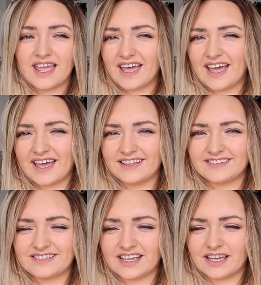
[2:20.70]

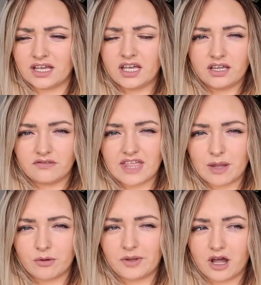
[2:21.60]
and they
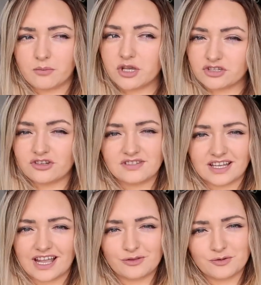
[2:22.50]
will be up as soon as I
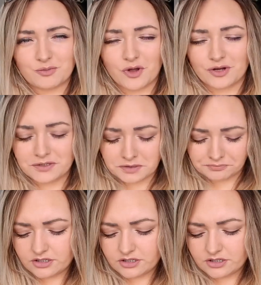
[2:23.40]
get those products.